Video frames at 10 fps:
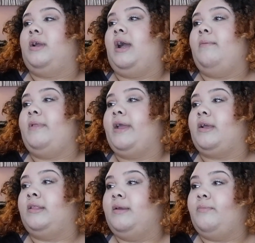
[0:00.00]
I'm, like,
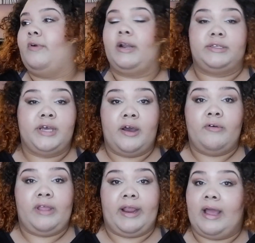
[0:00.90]
a lip product
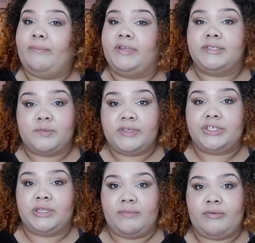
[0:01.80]
hoe. Like, I be
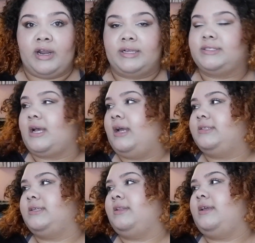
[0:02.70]
switching lip products
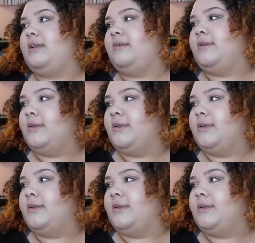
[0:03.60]
constantly.